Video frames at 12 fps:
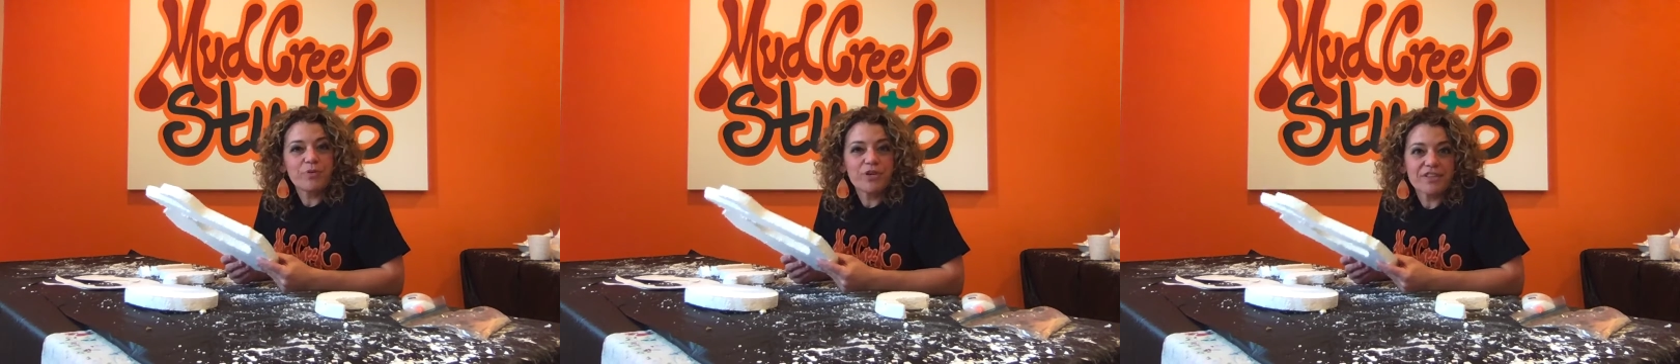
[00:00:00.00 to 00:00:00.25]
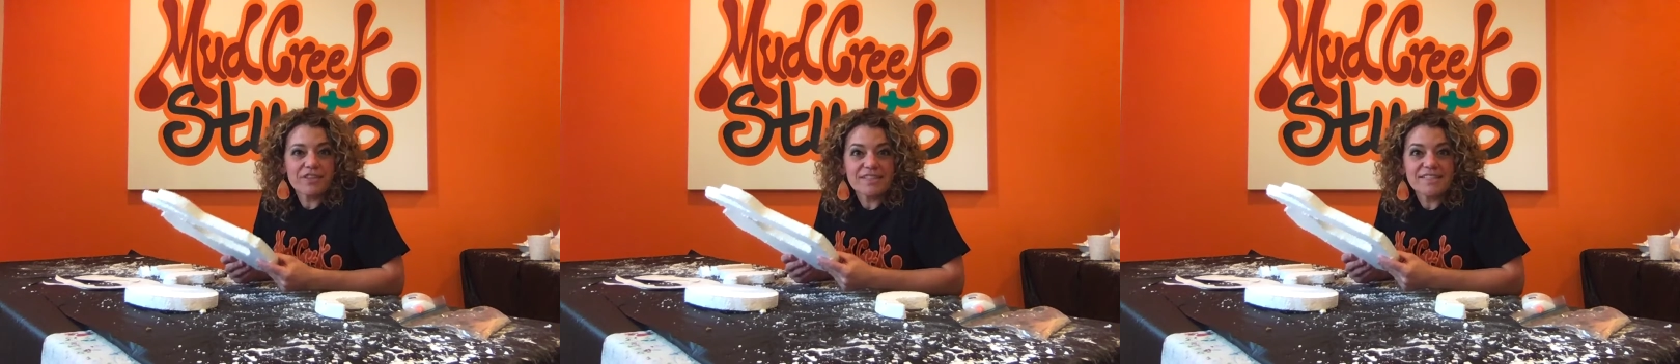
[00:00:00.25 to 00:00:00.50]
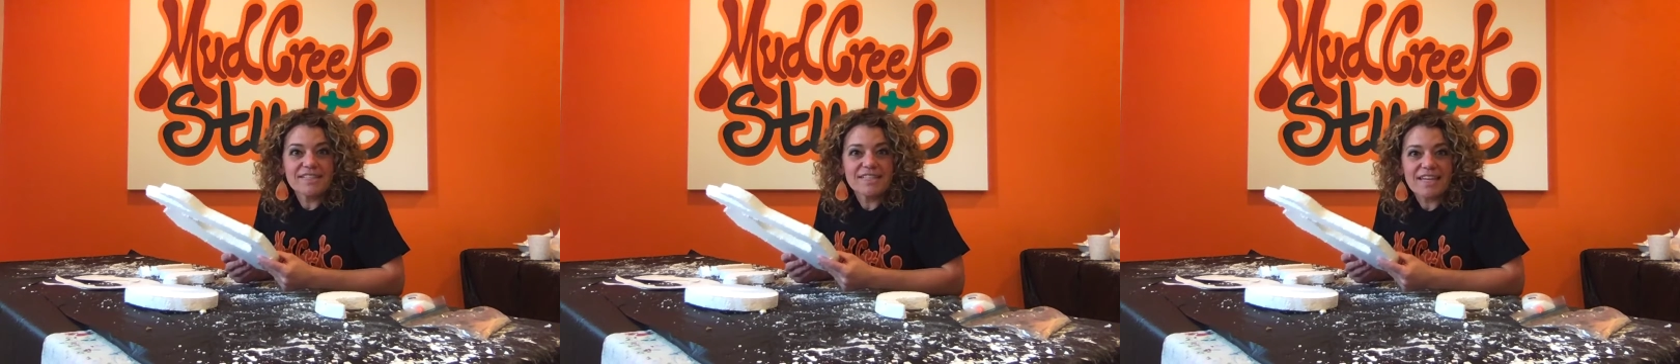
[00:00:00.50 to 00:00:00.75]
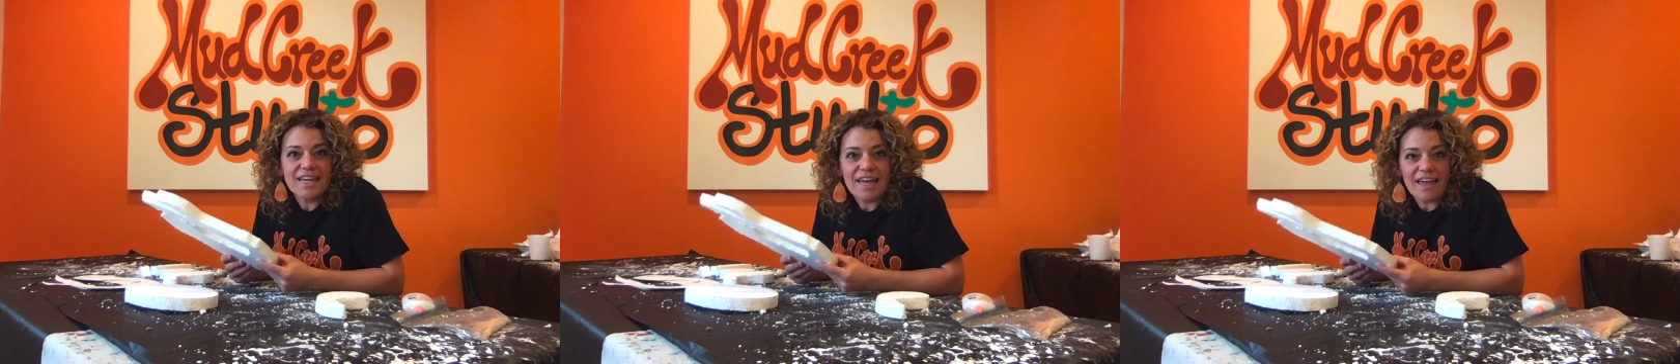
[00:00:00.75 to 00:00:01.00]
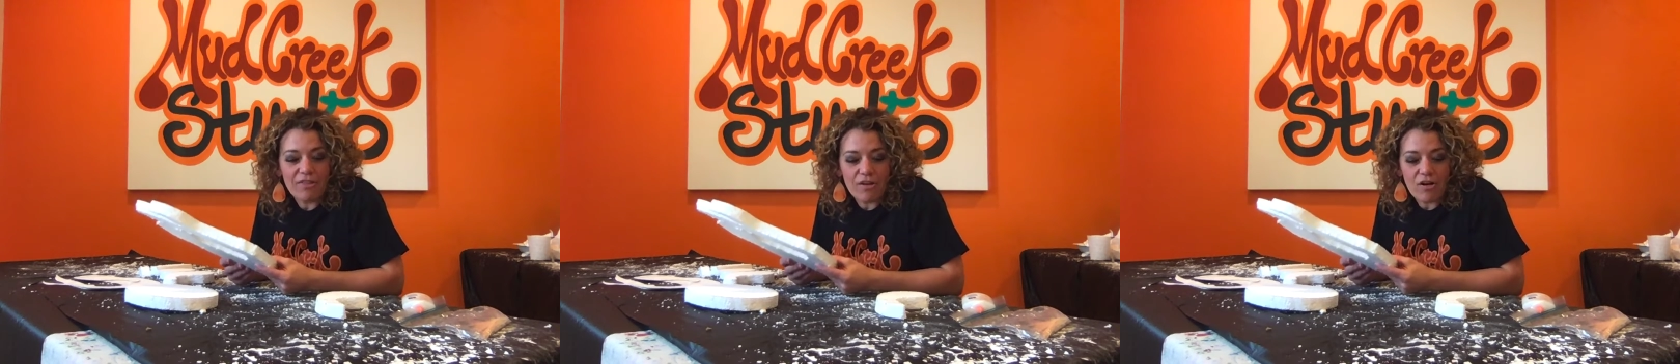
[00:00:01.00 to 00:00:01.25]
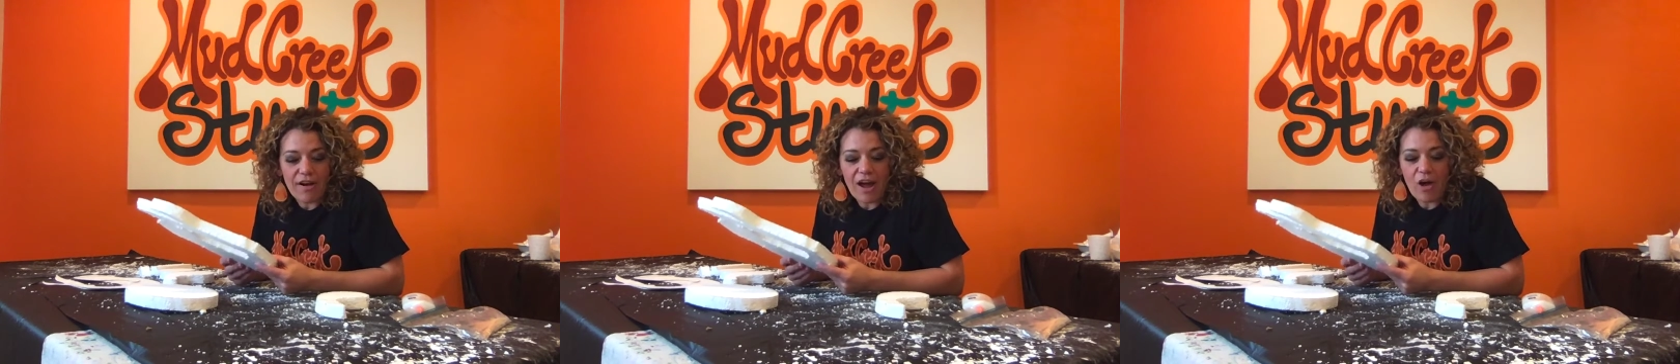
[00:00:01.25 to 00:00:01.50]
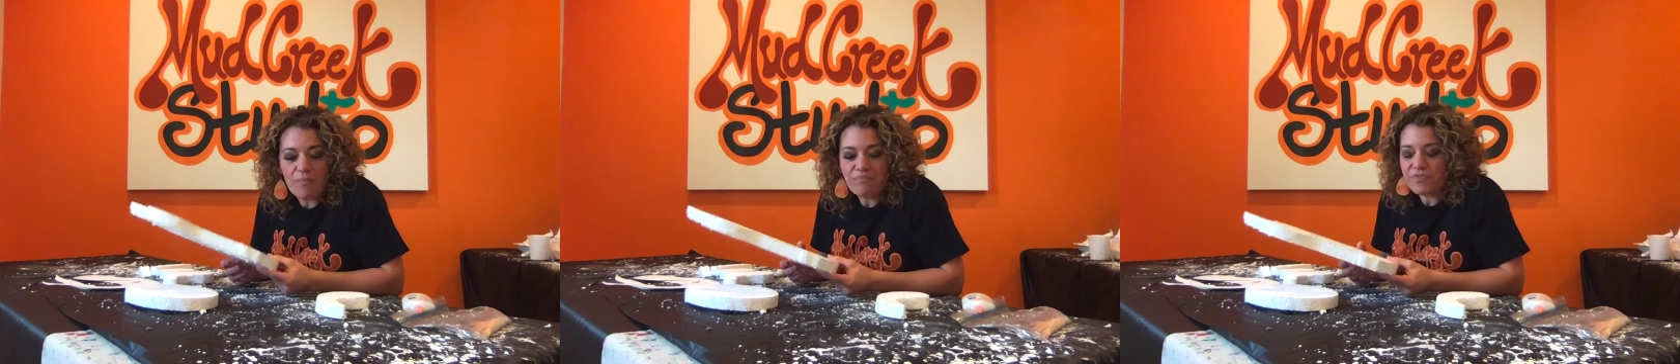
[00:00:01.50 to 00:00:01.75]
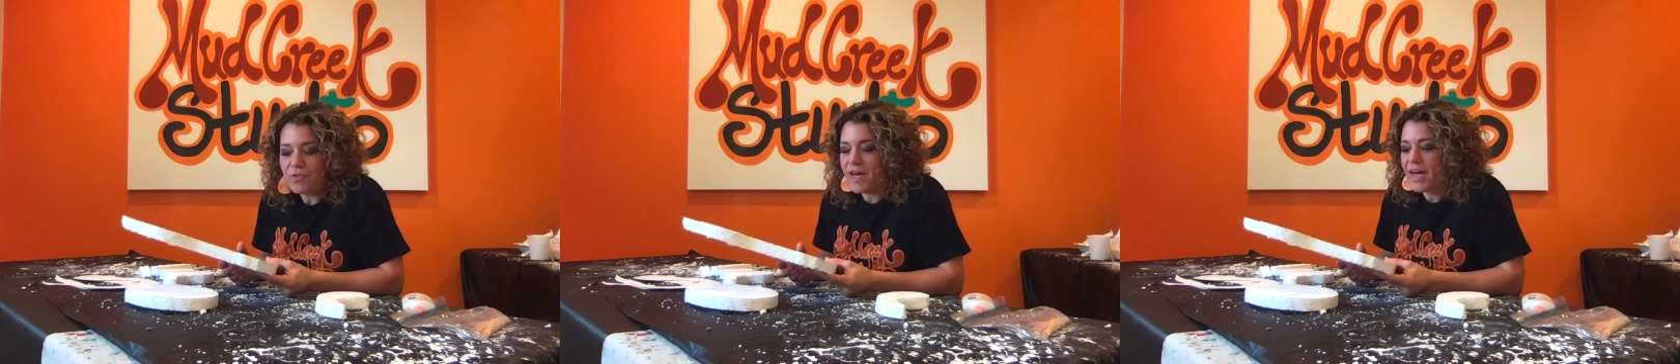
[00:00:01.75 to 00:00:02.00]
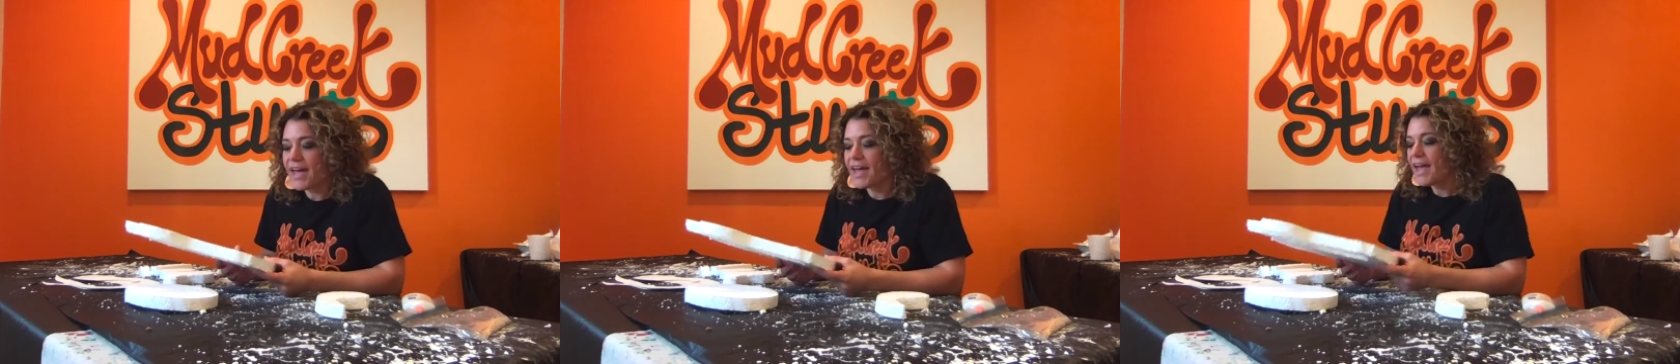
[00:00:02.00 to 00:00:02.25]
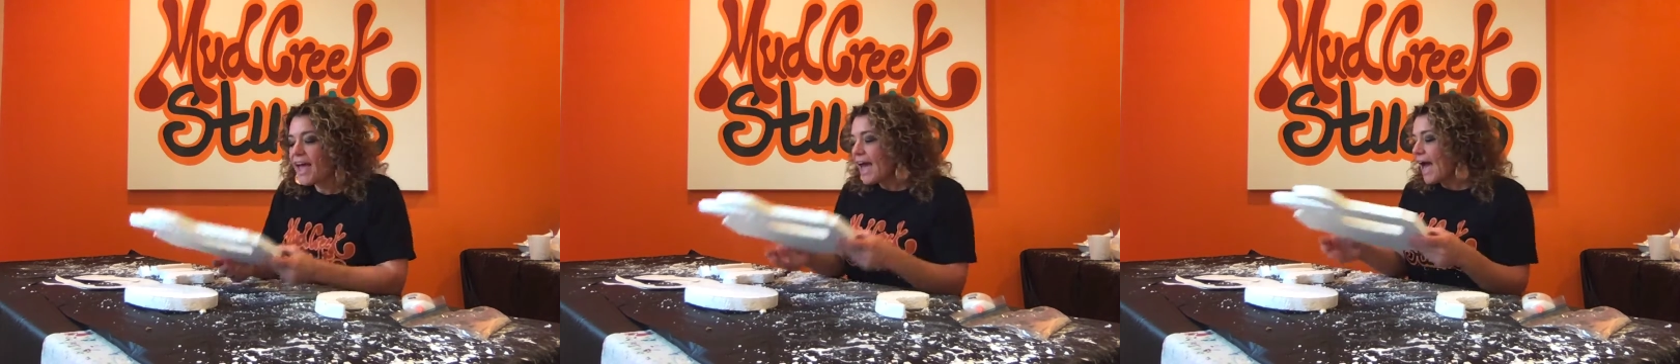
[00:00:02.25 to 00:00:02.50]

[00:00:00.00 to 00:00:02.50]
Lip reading: put this together now, okay?